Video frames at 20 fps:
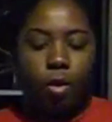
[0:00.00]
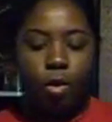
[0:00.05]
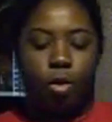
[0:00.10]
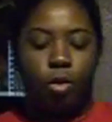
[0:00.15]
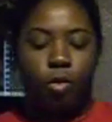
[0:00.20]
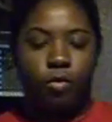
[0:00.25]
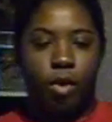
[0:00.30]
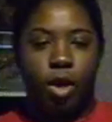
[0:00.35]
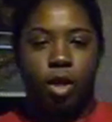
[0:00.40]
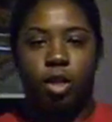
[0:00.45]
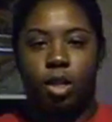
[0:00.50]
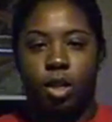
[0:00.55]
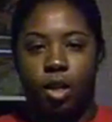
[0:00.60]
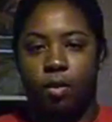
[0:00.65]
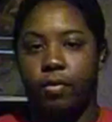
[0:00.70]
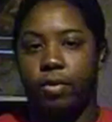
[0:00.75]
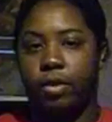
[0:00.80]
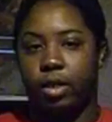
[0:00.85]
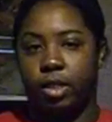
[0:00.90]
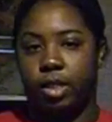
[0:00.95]
who fall in
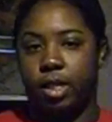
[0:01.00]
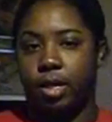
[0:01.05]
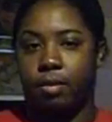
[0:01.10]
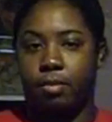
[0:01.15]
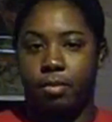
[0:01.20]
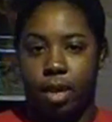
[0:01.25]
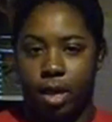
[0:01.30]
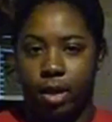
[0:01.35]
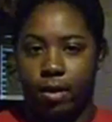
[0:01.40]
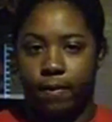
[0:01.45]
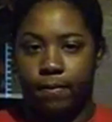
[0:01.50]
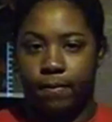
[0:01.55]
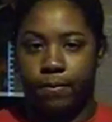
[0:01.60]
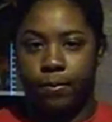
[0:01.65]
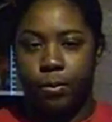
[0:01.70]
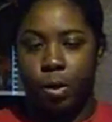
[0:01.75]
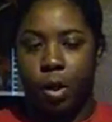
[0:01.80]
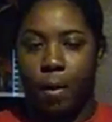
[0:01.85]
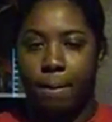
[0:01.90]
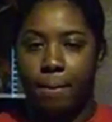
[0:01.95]
love with the same
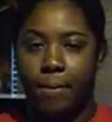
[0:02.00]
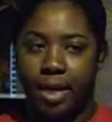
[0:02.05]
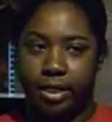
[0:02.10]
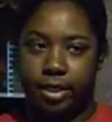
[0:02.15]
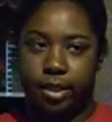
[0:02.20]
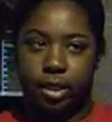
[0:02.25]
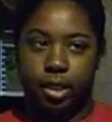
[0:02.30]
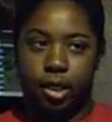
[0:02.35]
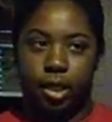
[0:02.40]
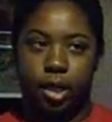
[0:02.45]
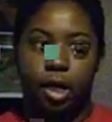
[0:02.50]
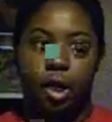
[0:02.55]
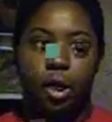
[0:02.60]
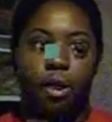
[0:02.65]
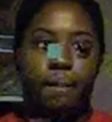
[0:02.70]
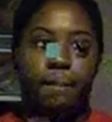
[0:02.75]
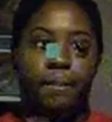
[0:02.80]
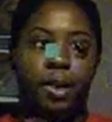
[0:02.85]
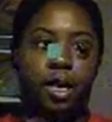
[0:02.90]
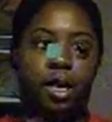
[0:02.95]
man, basically.
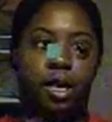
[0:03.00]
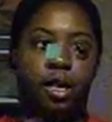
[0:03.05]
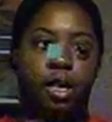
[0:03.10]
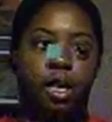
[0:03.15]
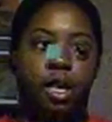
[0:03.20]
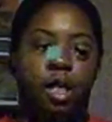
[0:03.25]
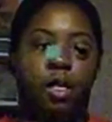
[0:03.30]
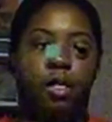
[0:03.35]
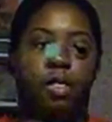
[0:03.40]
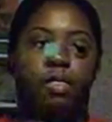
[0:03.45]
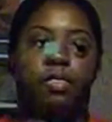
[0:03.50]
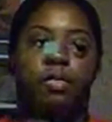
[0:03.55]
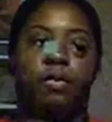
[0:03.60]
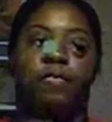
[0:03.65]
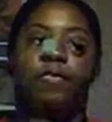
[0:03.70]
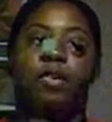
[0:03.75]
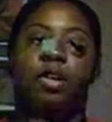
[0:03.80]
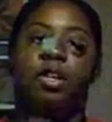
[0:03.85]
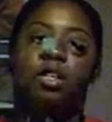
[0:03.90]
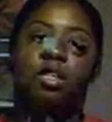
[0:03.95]
But
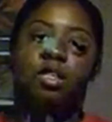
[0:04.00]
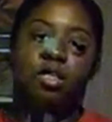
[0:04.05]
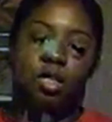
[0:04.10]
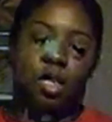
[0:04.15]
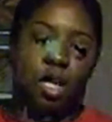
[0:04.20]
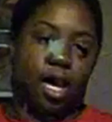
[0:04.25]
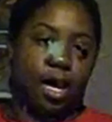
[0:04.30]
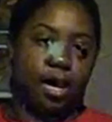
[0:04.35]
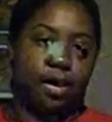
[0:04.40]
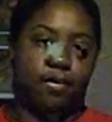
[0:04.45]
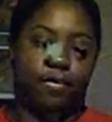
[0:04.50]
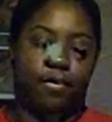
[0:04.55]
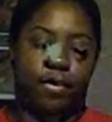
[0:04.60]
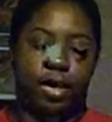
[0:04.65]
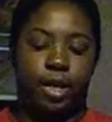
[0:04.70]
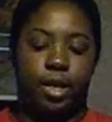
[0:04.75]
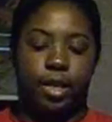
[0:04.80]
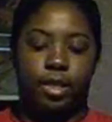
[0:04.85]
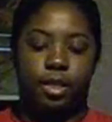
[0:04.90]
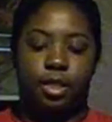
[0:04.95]
the first life
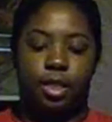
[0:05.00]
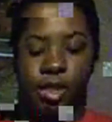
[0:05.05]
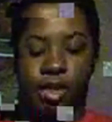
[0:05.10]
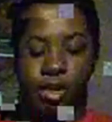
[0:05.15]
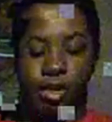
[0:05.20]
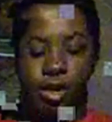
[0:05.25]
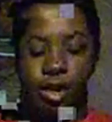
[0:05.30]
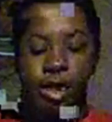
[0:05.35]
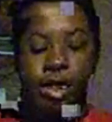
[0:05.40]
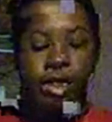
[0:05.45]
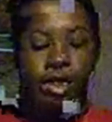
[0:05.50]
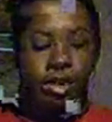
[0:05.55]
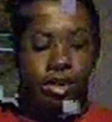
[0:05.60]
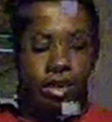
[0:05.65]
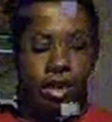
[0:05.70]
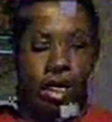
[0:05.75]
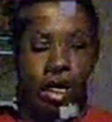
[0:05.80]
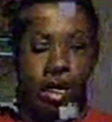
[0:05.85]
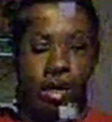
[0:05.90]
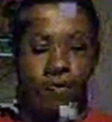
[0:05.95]
is
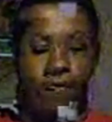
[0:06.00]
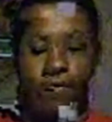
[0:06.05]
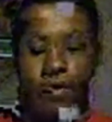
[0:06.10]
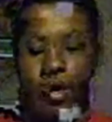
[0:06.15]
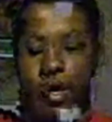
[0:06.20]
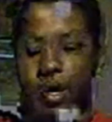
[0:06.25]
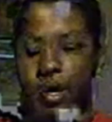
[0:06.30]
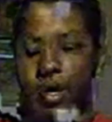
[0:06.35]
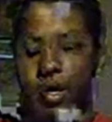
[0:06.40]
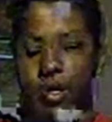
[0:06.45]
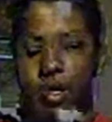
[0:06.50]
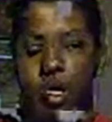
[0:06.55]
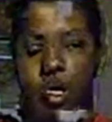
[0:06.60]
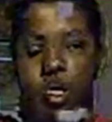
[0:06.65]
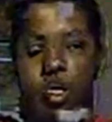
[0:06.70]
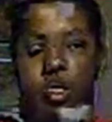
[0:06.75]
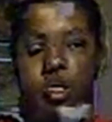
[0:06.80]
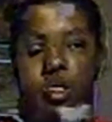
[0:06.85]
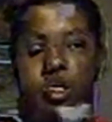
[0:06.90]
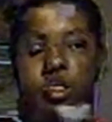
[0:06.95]
Lena's life,
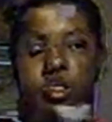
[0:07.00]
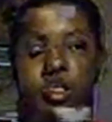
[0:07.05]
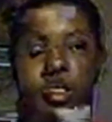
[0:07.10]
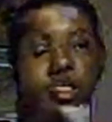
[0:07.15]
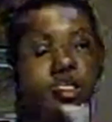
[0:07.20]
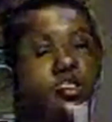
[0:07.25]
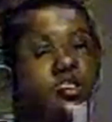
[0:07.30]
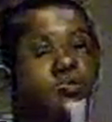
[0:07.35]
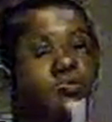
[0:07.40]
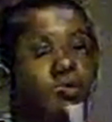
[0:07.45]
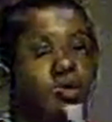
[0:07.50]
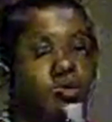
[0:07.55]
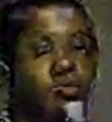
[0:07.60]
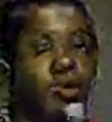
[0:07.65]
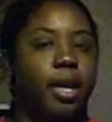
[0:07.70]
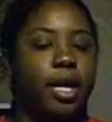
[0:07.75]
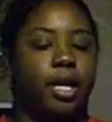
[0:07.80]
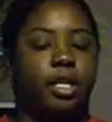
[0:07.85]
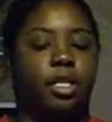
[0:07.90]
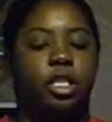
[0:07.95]
and she's the
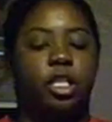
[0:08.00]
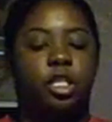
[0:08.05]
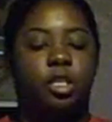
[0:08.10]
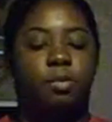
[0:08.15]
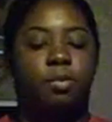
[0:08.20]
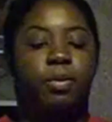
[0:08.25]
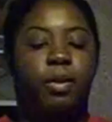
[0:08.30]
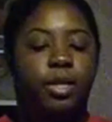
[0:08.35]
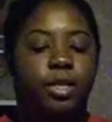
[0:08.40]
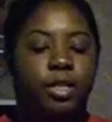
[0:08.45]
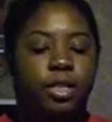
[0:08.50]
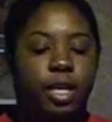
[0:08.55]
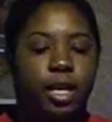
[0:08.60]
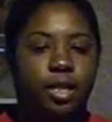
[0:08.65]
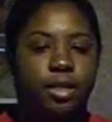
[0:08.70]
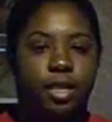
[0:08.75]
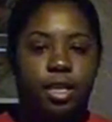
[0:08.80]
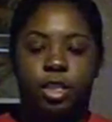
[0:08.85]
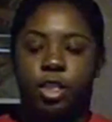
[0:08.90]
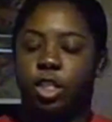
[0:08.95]
mermaid. She's a
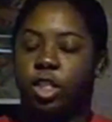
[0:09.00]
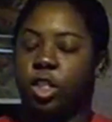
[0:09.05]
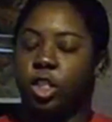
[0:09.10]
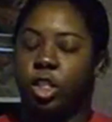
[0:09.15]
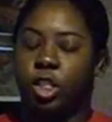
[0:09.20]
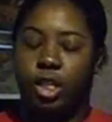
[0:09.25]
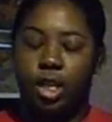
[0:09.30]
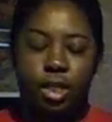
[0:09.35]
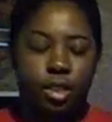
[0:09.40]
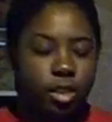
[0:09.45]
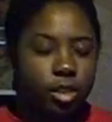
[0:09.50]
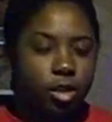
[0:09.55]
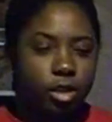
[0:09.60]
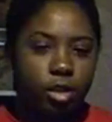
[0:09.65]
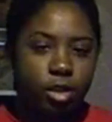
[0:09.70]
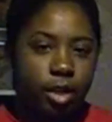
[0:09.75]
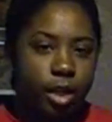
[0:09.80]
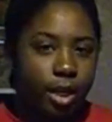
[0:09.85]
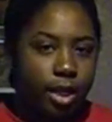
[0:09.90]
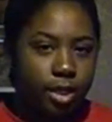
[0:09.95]
princess, and she just turned